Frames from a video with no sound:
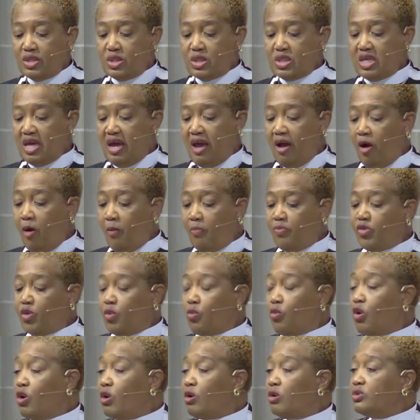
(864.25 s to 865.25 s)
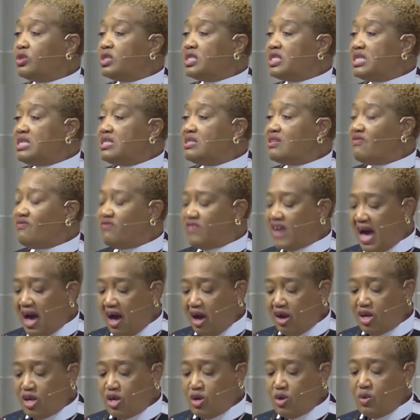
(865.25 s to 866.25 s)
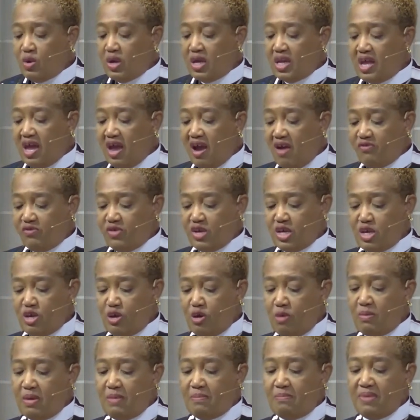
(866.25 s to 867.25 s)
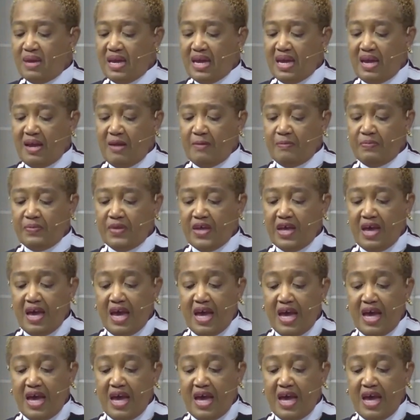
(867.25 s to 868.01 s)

is to help the world see the value in every human being